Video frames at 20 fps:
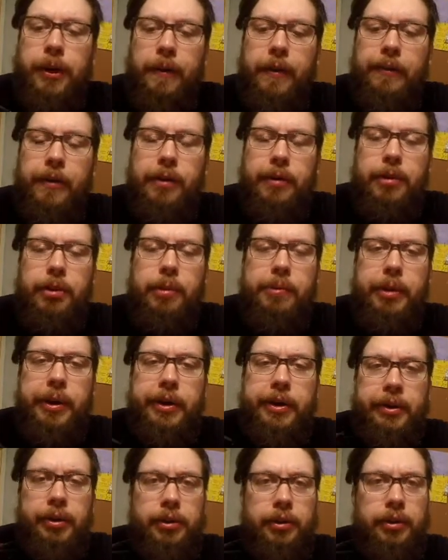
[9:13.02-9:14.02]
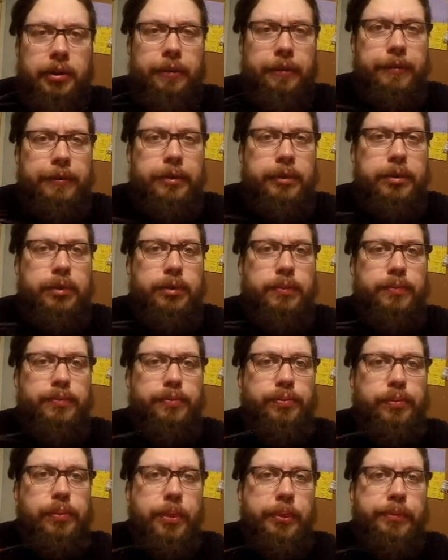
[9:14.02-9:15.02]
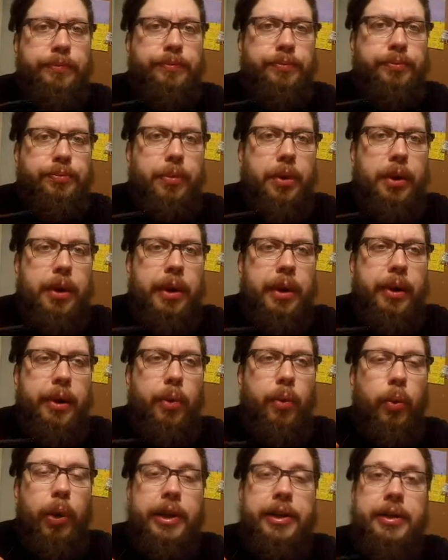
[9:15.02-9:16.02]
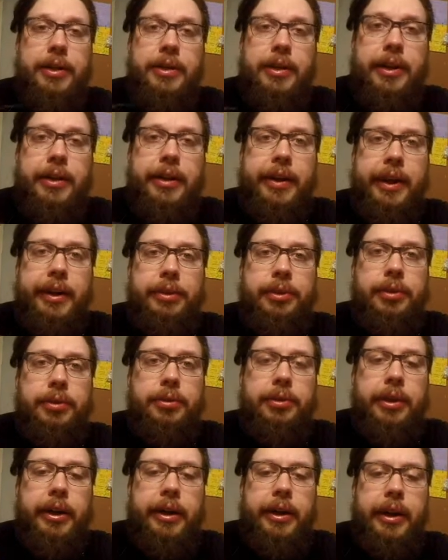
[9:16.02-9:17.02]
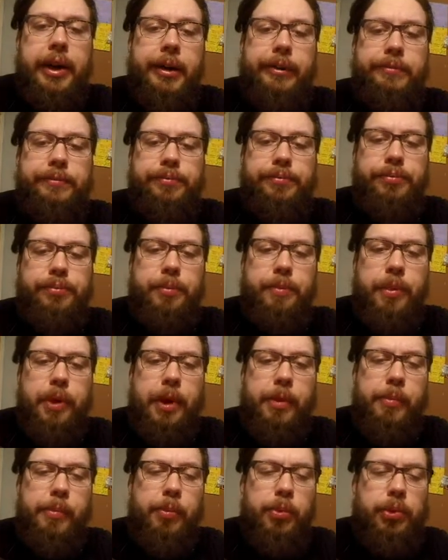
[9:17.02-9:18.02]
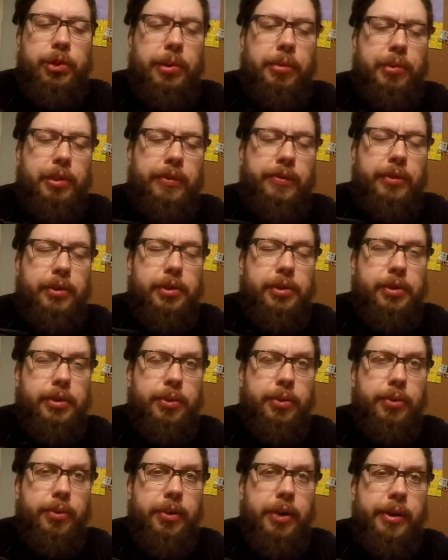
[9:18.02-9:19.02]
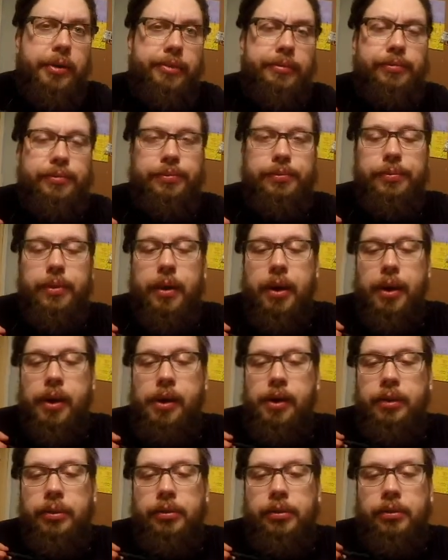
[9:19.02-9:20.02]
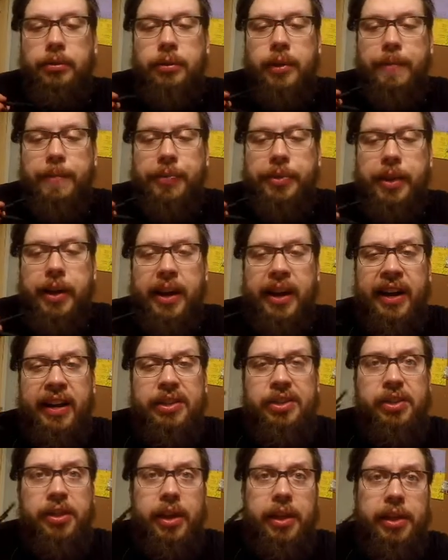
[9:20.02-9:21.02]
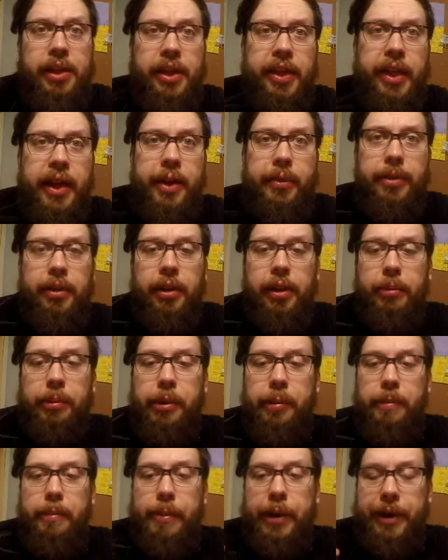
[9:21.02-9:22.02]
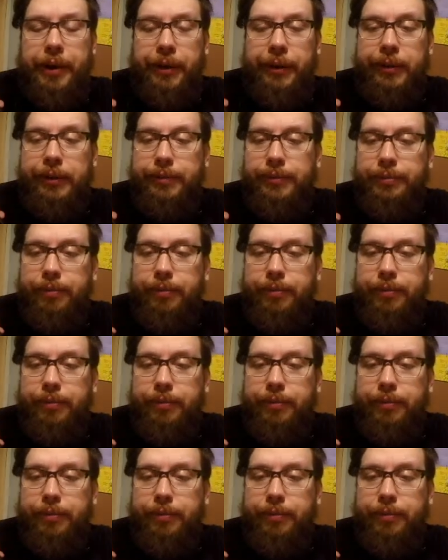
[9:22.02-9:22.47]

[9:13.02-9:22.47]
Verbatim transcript: if I were to compare this to the first uh, white tonkatsu that I got, which I believe was Sakura, I actually liked that one a little bit better.